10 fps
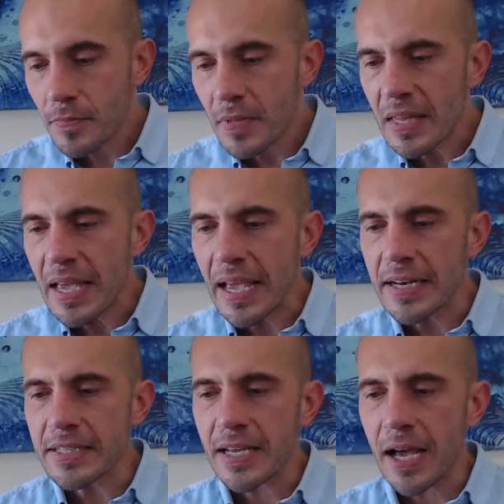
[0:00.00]

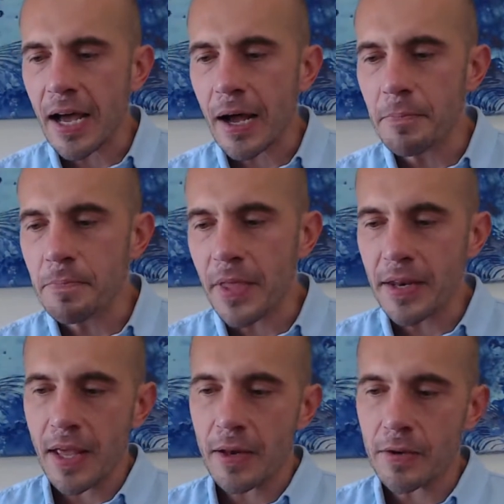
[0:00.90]
and
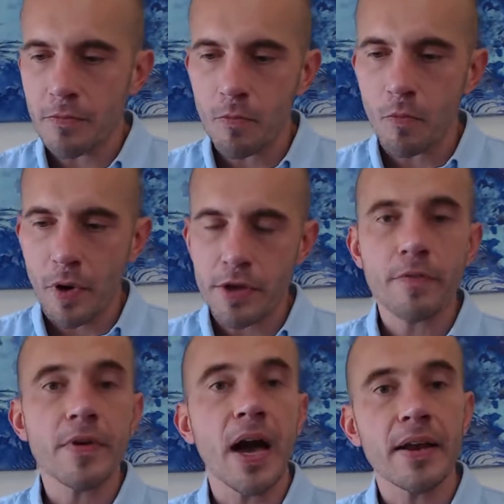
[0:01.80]
where you've
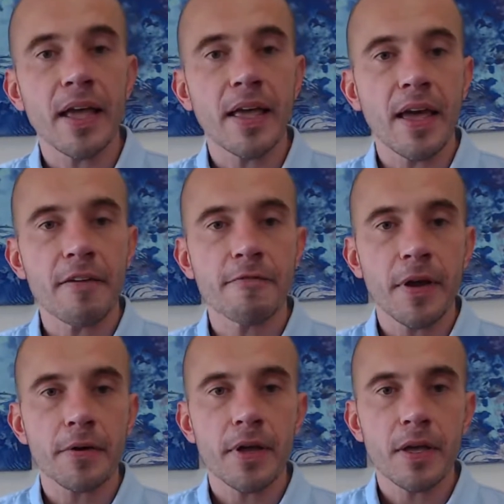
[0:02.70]
got a
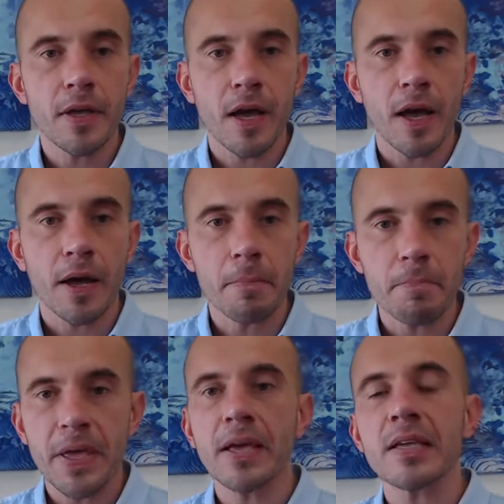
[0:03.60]
very
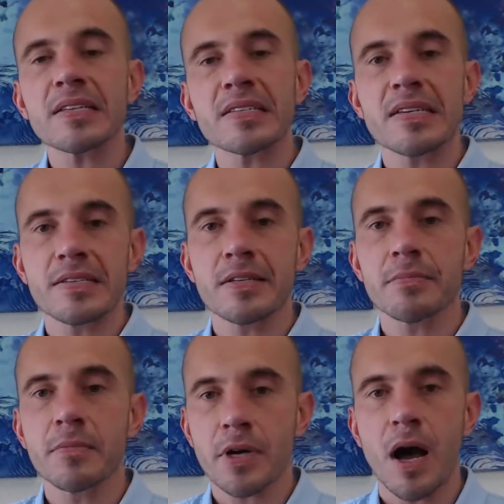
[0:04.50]
big
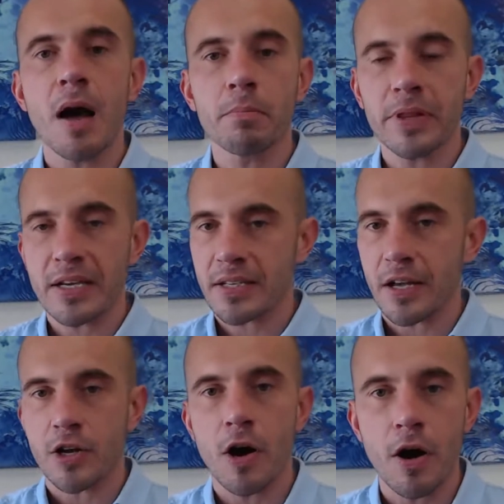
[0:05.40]
system complex like a
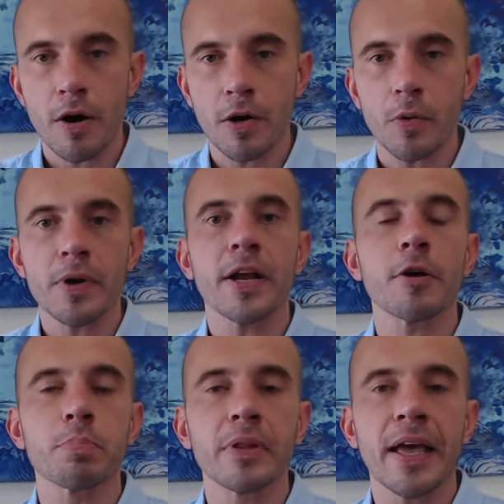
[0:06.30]
car or an
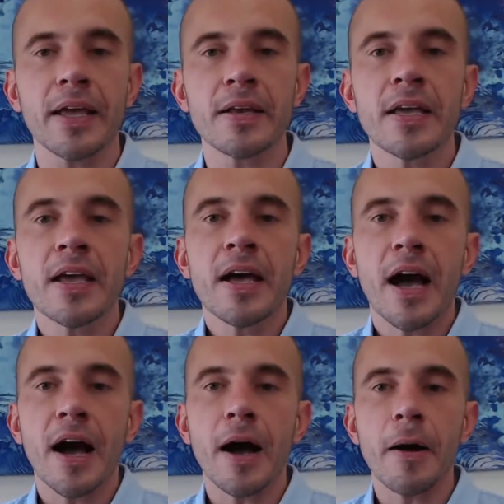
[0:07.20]
airplane,
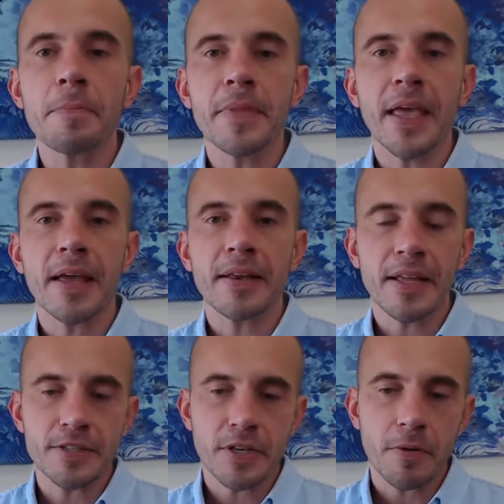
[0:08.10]

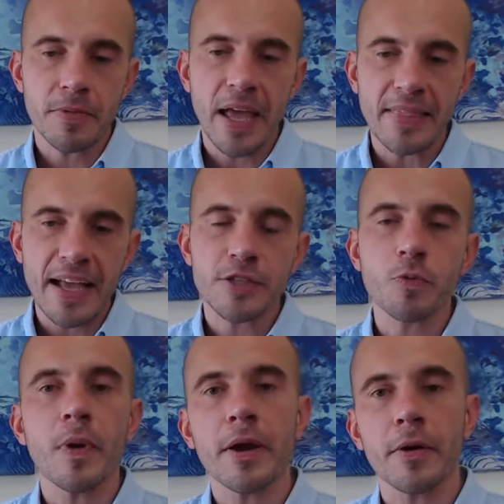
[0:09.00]
and so that's
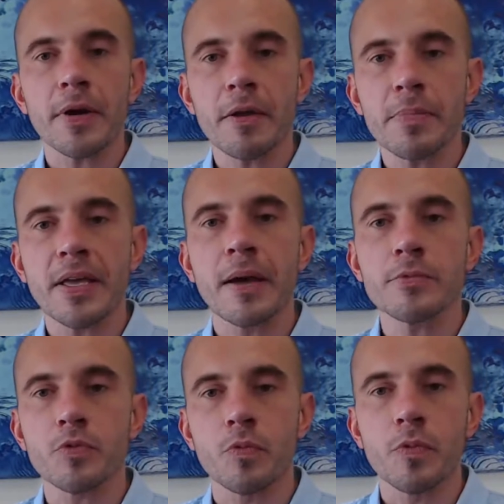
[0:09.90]
where it becomes
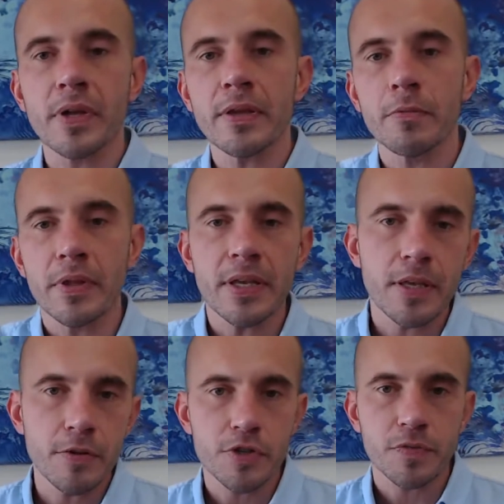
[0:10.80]
really, really
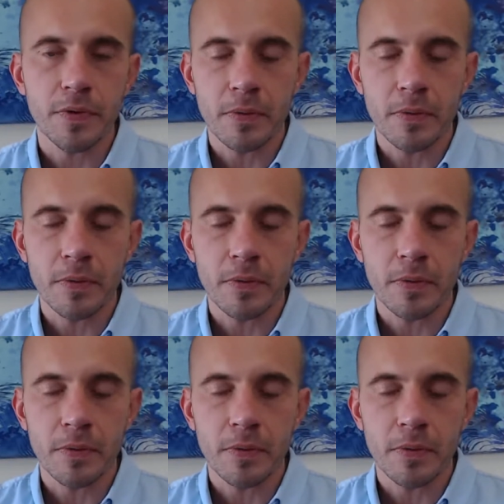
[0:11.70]
useful.